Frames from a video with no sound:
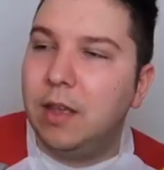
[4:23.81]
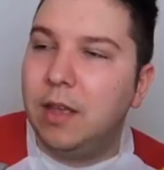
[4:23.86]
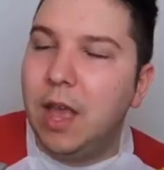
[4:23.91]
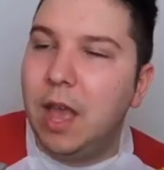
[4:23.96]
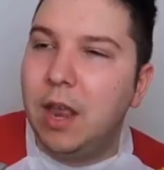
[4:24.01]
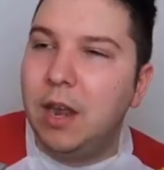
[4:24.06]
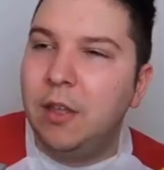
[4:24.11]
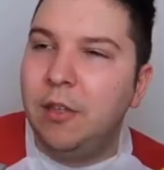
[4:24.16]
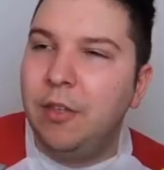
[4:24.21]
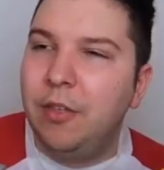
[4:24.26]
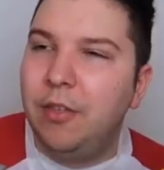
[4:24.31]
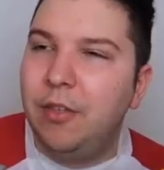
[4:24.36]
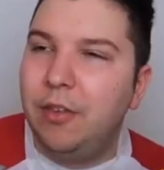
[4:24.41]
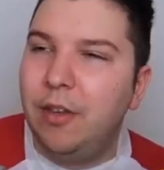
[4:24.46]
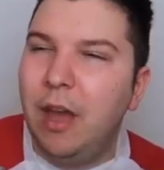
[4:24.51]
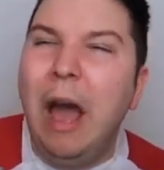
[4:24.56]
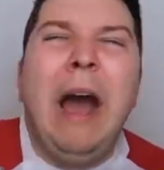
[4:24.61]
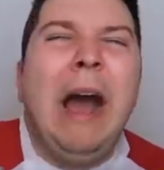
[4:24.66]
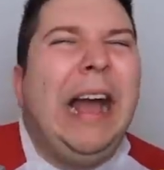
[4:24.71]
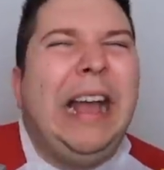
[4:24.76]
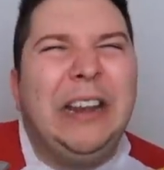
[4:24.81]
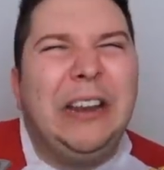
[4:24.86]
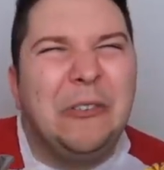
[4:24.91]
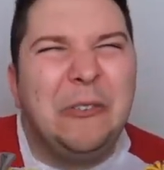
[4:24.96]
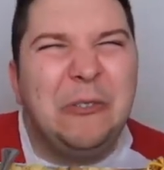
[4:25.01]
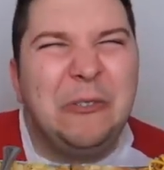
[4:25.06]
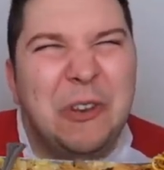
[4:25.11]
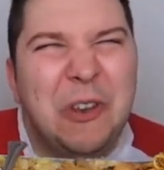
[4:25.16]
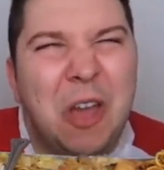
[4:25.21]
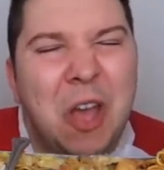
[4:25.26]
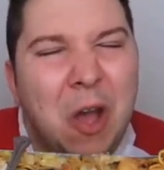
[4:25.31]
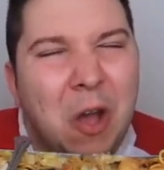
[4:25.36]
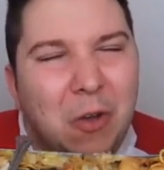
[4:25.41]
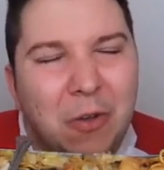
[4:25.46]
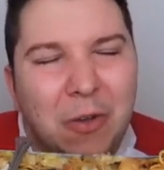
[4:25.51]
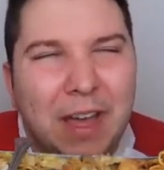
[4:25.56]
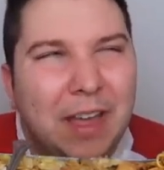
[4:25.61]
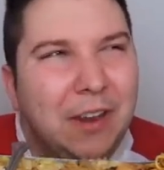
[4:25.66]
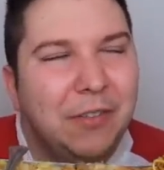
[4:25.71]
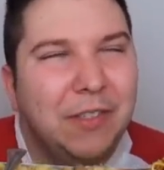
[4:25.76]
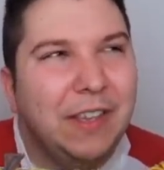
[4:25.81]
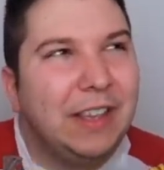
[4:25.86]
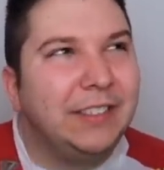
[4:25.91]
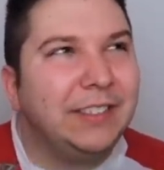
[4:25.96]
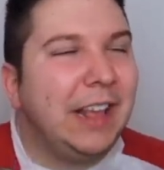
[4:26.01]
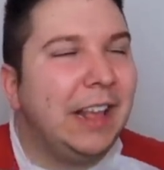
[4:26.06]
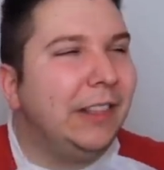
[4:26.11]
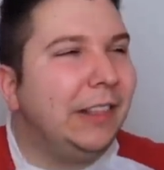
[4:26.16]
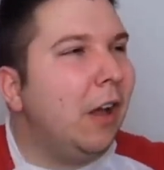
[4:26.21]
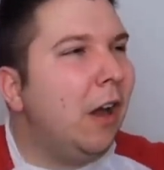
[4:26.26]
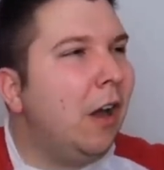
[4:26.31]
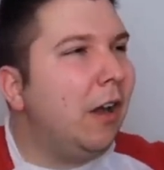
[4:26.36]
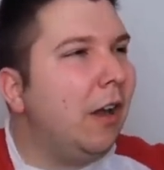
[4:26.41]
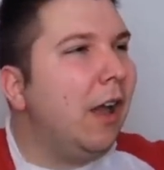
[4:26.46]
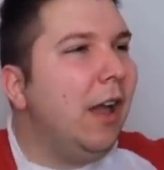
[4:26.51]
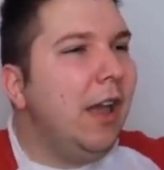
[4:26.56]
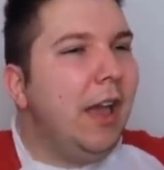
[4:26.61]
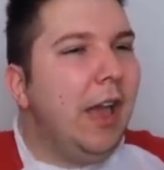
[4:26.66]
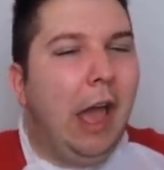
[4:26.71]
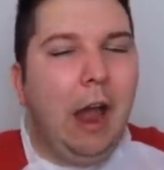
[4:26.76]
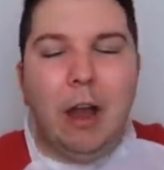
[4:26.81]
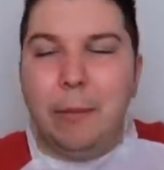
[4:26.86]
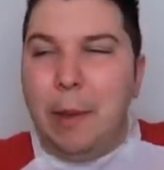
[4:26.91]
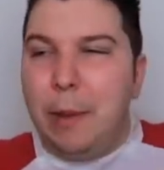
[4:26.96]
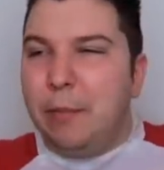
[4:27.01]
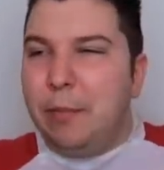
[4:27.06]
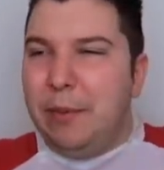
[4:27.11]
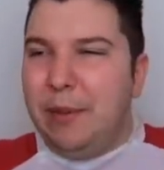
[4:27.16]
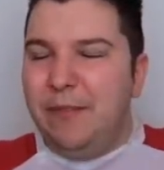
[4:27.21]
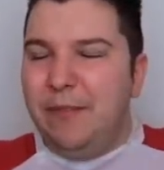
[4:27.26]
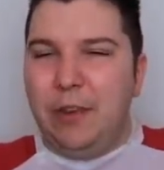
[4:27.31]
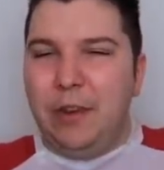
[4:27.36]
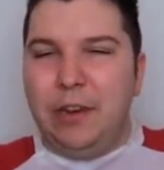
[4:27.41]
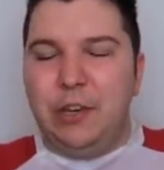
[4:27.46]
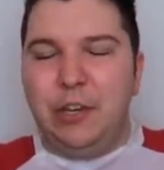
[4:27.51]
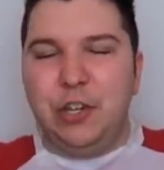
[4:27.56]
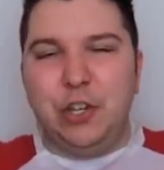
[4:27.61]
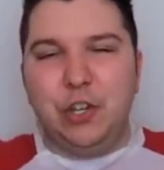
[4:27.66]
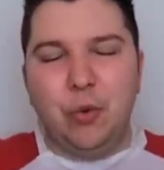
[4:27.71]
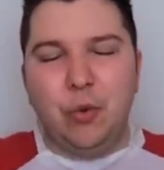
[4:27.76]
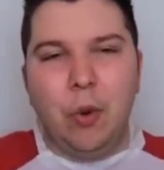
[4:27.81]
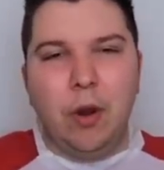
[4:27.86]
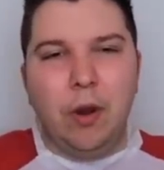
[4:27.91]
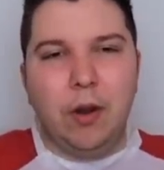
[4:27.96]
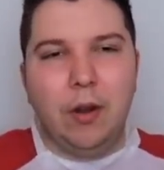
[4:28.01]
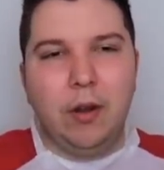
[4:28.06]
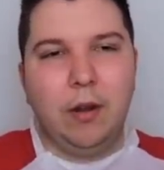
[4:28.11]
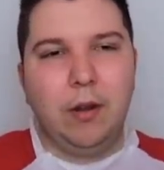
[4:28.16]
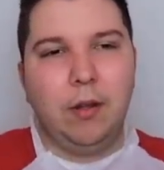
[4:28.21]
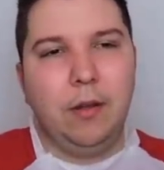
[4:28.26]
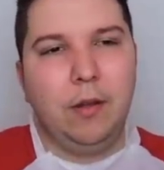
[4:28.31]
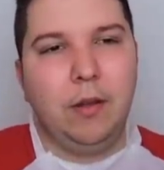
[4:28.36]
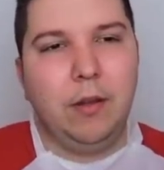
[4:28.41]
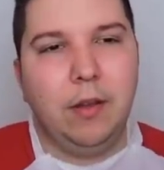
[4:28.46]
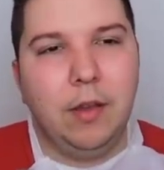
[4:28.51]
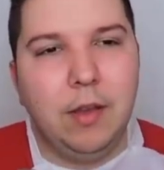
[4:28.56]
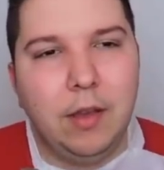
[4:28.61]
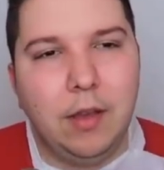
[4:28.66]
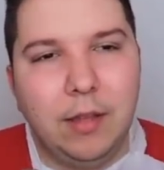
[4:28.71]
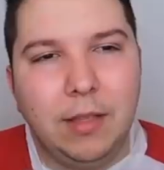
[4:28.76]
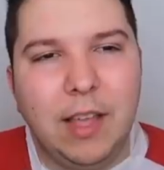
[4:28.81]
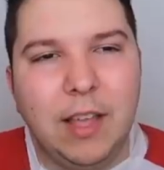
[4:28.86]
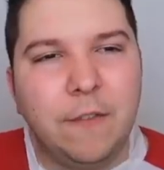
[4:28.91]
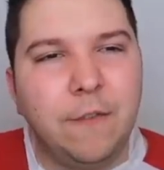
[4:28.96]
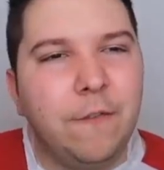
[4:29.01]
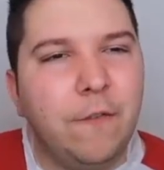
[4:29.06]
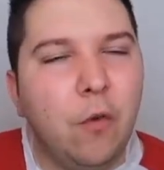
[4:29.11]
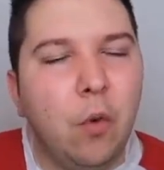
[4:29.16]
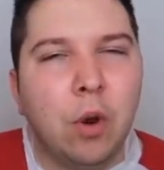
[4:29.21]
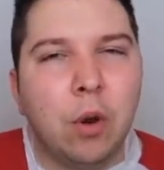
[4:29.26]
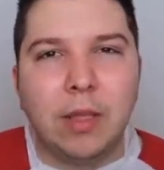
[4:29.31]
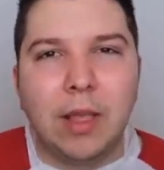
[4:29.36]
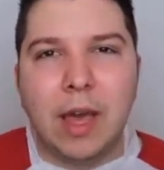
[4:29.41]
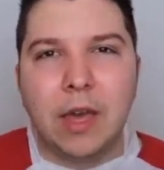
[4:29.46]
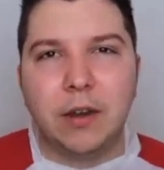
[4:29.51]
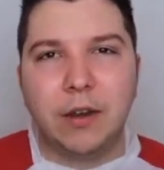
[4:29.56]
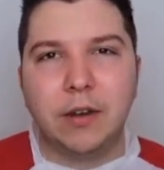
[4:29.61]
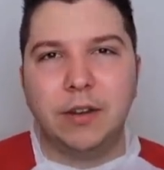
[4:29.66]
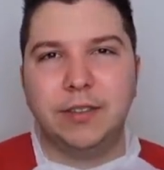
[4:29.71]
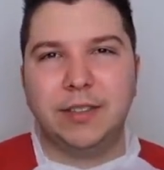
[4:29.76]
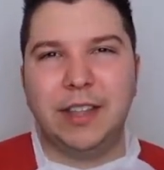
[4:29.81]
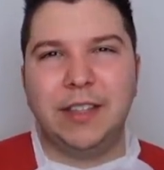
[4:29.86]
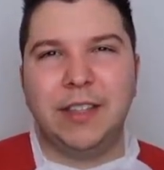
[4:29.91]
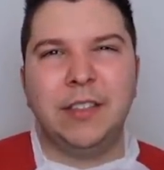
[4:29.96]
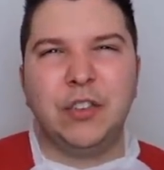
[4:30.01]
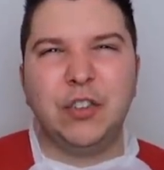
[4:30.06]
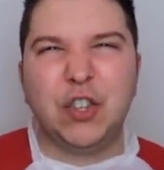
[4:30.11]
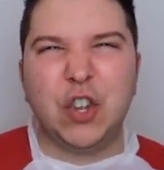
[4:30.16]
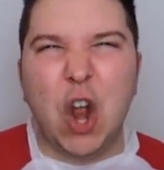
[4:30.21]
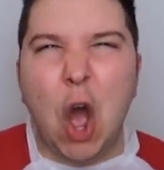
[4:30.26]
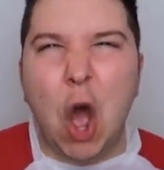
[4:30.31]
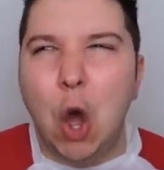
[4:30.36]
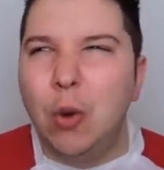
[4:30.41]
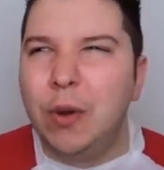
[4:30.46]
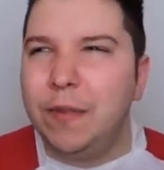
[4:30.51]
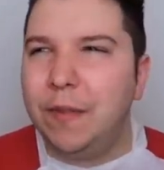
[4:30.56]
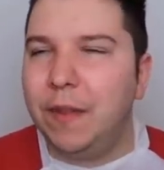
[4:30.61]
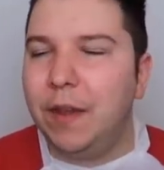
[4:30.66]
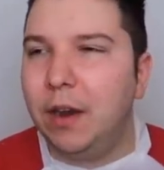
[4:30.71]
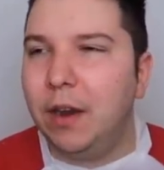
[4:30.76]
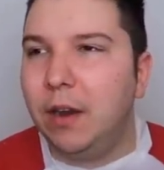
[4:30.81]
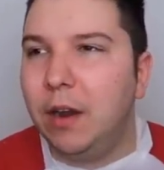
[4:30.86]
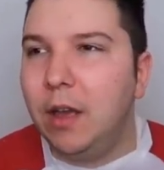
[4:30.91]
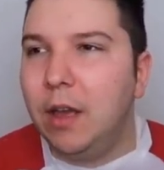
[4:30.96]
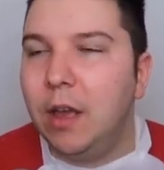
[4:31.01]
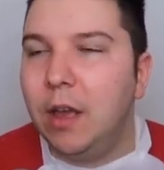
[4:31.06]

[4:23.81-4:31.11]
Kenneth. I don't know. I don't think it's that long. I remember being very short, like four letters. I think there's an O in there.